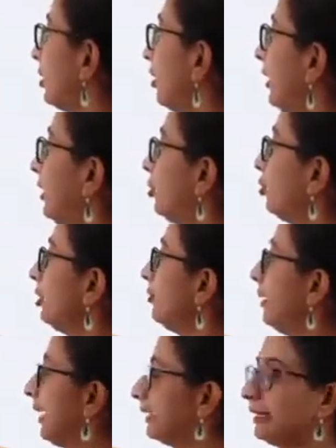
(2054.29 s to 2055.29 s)
into the
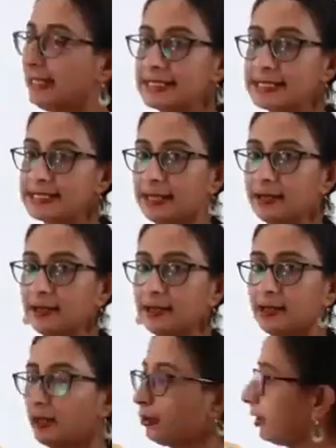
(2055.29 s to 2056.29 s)
bacterial cell.
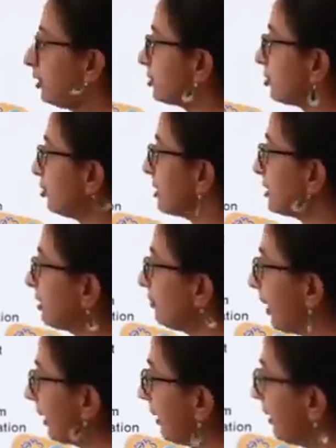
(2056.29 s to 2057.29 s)
Okay, so this is the
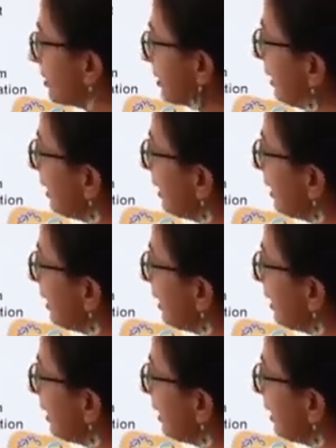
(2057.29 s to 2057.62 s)
bacterial cell.